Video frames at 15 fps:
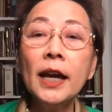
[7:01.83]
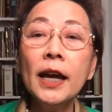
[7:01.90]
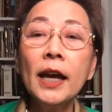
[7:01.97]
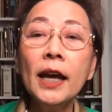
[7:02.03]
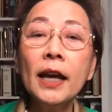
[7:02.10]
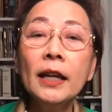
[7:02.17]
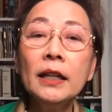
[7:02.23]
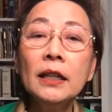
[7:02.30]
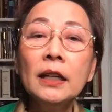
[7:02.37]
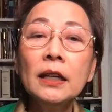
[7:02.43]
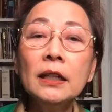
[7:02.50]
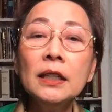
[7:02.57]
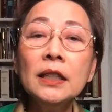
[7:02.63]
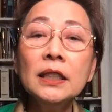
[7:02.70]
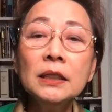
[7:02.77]

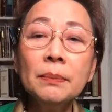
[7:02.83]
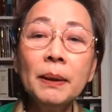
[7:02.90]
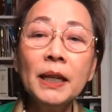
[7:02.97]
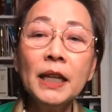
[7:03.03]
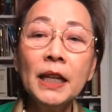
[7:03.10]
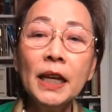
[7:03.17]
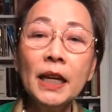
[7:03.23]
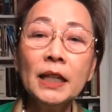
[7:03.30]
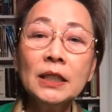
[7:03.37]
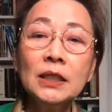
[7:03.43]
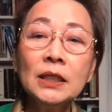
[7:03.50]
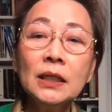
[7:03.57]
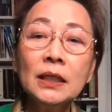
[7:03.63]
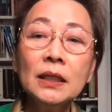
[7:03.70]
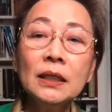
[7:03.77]
And this
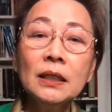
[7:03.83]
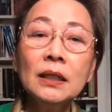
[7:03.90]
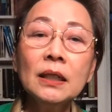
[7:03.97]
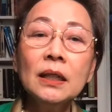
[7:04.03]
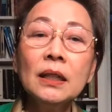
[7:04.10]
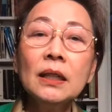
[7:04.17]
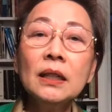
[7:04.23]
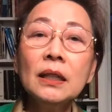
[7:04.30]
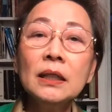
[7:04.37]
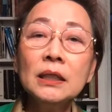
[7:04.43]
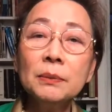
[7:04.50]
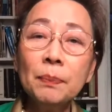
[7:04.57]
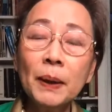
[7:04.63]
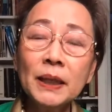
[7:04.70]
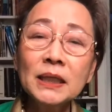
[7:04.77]
medication
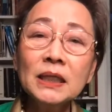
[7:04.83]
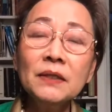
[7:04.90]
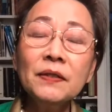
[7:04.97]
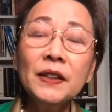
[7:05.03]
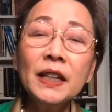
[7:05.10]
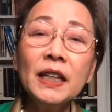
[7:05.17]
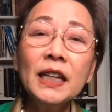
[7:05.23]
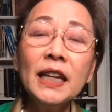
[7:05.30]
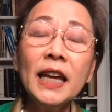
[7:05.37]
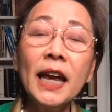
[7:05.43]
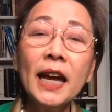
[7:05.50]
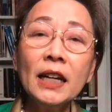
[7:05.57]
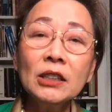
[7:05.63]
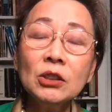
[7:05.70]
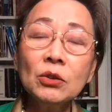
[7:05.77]
specifically
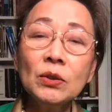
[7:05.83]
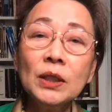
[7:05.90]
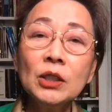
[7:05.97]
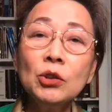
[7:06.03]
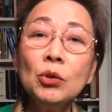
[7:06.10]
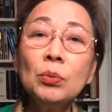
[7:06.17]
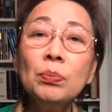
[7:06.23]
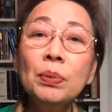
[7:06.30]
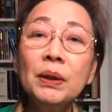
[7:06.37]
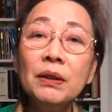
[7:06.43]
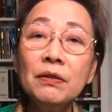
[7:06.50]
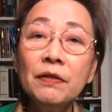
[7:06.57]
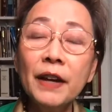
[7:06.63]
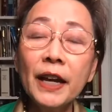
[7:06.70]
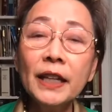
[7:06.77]
actually to
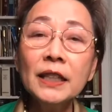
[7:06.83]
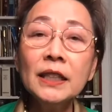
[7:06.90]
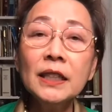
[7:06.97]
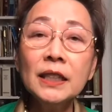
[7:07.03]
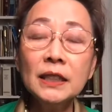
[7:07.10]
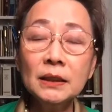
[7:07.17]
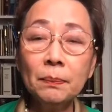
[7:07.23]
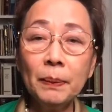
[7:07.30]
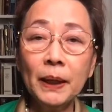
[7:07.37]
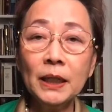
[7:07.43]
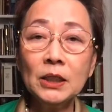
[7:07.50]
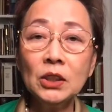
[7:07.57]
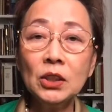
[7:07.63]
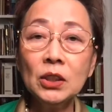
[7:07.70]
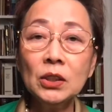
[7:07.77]
prevent these
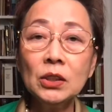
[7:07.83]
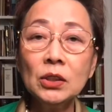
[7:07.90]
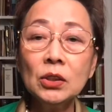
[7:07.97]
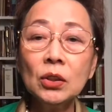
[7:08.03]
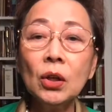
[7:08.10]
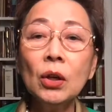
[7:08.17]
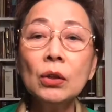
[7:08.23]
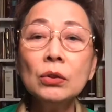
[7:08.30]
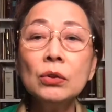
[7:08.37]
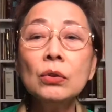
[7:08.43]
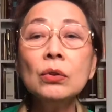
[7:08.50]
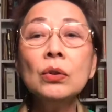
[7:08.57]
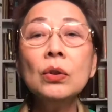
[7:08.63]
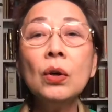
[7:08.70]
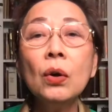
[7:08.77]
patients
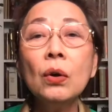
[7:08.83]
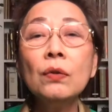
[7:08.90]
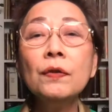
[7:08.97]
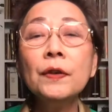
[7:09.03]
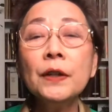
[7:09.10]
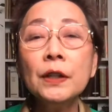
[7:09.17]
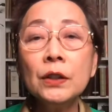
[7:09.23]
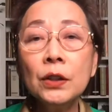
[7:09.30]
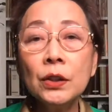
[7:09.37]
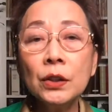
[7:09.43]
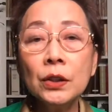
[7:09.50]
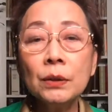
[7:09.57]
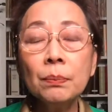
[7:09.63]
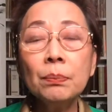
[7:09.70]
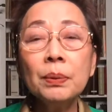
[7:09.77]
to go
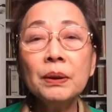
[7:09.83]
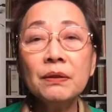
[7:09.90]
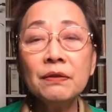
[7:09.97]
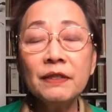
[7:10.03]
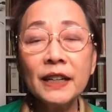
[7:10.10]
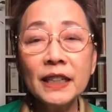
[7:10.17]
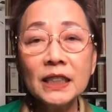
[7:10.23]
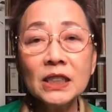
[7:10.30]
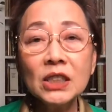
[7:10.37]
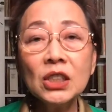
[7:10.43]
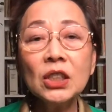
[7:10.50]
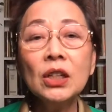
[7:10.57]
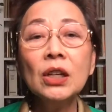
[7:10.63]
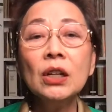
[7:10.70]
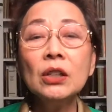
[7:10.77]
further, prevent
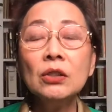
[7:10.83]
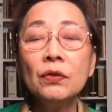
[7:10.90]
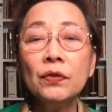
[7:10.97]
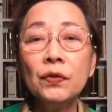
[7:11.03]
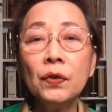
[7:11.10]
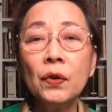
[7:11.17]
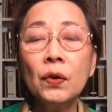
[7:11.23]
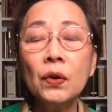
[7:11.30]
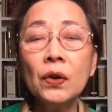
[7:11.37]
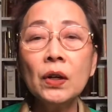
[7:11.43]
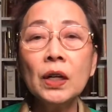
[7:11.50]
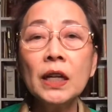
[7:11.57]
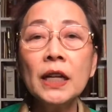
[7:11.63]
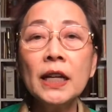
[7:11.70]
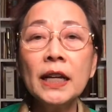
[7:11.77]

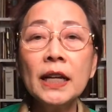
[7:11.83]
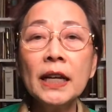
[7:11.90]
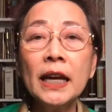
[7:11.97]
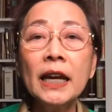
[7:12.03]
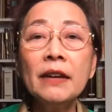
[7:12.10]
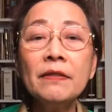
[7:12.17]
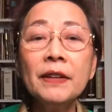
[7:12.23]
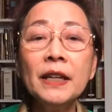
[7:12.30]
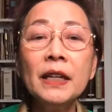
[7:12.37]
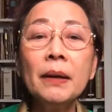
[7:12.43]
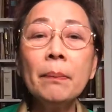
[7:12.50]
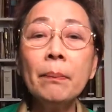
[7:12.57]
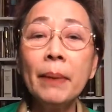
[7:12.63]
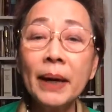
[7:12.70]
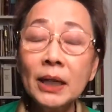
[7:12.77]
for having
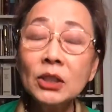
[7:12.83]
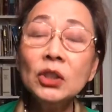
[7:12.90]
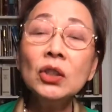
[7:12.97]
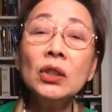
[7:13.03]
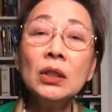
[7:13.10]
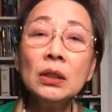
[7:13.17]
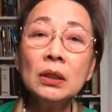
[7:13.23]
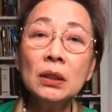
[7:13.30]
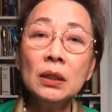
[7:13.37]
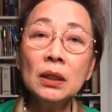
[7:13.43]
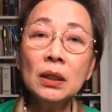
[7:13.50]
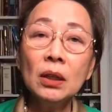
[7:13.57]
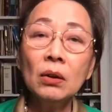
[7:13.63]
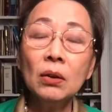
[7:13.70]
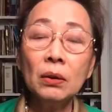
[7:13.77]
major
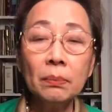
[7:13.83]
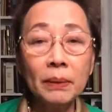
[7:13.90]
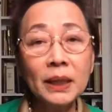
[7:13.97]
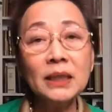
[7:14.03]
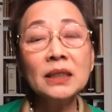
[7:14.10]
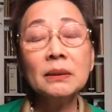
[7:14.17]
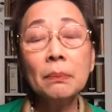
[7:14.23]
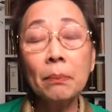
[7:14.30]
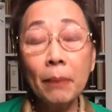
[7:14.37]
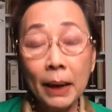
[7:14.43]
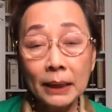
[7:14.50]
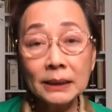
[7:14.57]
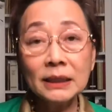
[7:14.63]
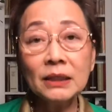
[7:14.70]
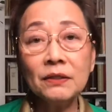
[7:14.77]
or
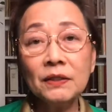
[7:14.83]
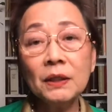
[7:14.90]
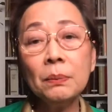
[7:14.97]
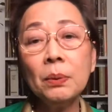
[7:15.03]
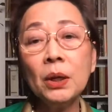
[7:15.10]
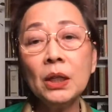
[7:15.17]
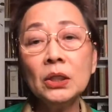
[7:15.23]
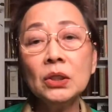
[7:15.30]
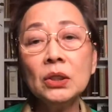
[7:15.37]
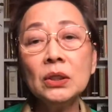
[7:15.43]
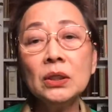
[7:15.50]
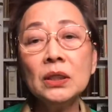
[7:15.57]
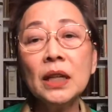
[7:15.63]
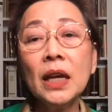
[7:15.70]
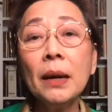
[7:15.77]
massive
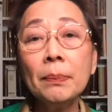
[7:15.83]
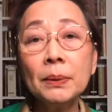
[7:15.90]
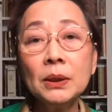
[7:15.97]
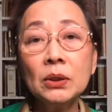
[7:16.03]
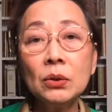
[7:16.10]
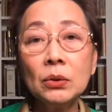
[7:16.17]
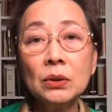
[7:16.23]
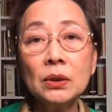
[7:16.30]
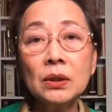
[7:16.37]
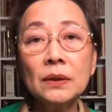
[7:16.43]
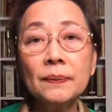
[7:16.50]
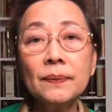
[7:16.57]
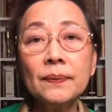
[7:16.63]
depressions episodes.